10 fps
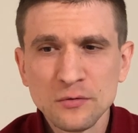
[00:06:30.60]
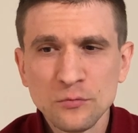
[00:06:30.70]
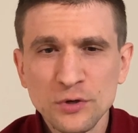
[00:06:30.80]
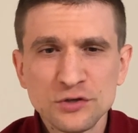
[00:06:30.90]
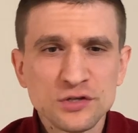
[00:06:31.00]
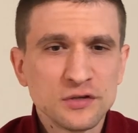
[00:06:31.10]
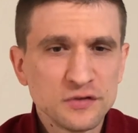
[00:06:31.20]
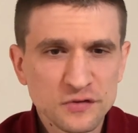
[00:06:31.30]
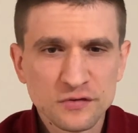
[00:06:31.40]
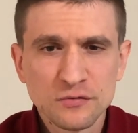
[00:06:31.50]
which
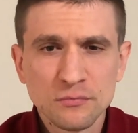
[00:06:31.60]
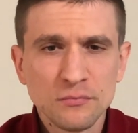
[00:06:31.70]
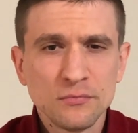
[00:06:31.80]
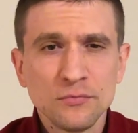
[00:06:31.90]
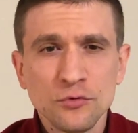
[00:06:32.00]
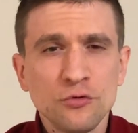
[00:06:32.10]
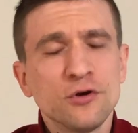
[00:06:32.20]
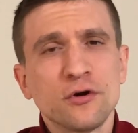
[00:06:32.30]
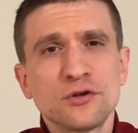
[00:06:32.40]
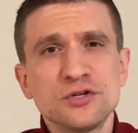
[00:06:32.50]
is New
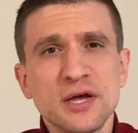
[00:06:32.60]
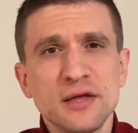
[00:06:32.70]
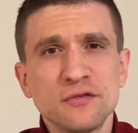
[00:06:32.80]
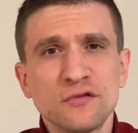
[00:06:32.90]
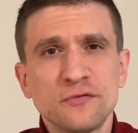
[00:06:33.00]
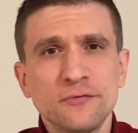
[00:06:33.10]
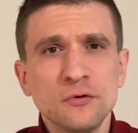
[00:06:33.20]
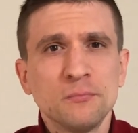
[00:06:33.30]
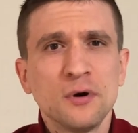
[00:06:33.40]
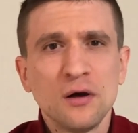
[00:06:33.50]
York Giants
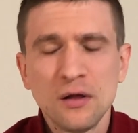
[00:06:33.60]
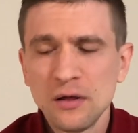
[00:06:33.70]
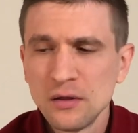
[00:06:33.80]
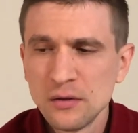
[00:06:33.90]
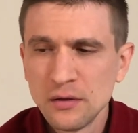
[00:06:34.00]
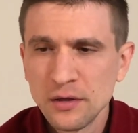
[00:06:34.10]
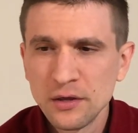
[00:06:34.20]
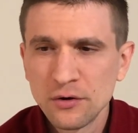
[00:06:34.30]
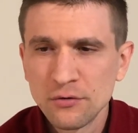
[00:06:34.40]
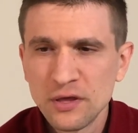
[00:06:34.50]
football,
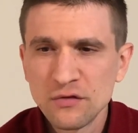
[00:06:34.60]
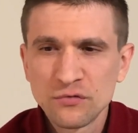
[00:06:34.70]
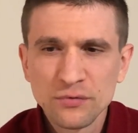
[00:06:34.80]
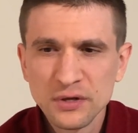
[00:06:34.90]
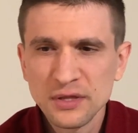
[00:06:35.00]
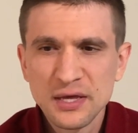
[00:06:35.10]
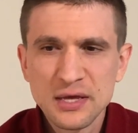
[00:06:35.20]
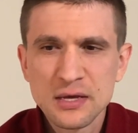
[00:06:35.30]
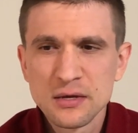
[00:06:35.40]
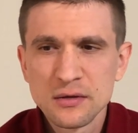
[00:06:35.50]
he's
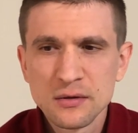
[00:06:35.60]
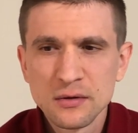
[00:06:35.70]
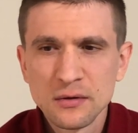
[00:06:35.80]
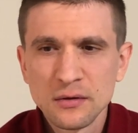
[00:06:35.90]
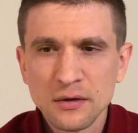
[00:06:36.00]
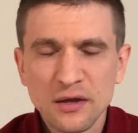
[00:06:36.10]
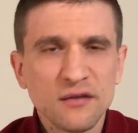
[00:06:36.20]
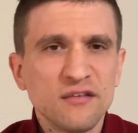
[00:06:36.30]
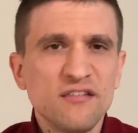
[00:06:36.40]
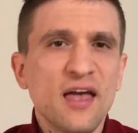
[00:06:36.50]
really
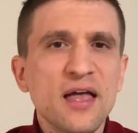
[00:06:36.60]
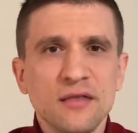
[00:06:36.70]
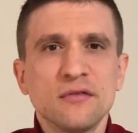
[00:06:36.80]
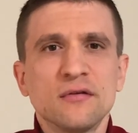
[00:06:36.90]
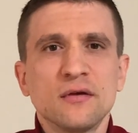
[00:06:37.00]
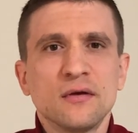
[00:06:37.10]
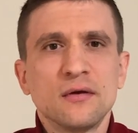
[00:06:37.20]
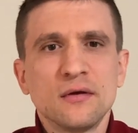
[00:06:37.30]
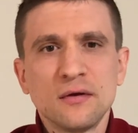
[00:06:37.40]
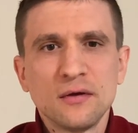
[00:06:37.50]
content.
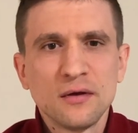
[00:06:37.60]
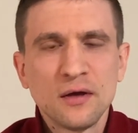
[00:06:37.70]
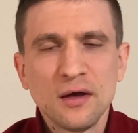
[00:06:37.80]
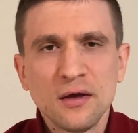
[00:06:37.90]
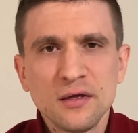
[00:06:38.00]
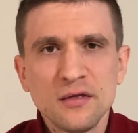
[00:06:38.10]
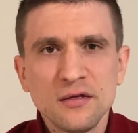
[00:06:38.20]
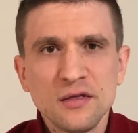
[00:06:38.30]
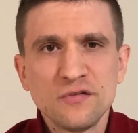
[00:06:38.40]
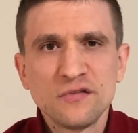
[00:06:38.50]

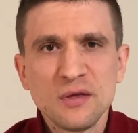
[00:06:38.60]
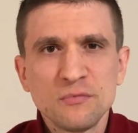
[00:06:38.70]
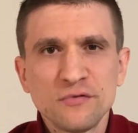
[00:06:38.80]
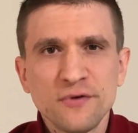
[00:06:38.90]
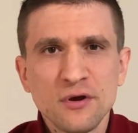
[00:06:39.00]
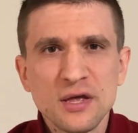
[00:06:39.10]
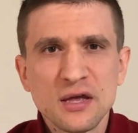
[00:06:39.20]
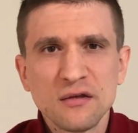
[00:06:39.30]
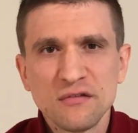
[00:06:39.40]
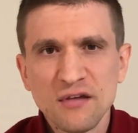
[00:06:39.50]
He seems very
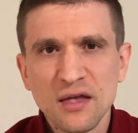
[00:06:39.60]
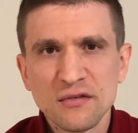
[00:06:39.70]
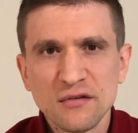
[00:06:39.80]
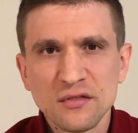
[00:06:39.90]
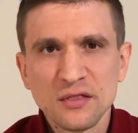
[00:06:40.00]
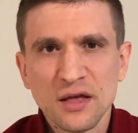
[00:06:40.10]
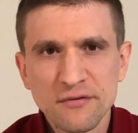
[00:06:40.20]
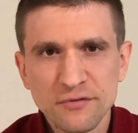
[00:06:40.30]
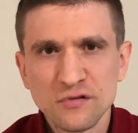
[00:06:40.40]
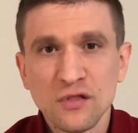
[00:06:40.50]
content in
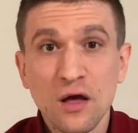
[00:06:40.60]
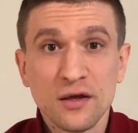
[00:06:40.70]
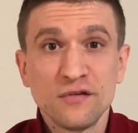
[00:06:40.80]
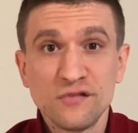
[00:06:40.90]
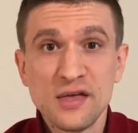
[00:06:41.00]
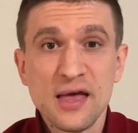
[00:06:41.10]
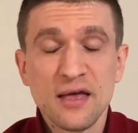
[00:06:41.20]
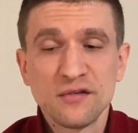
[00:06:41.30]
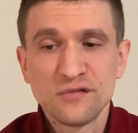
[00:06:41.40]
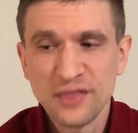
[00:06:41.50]
life as long as he
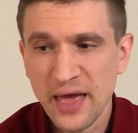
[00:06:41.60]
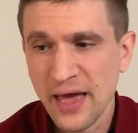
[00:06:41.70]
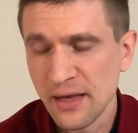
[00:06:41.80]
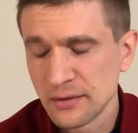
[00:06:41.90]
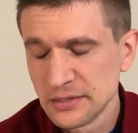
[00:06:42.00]
has that.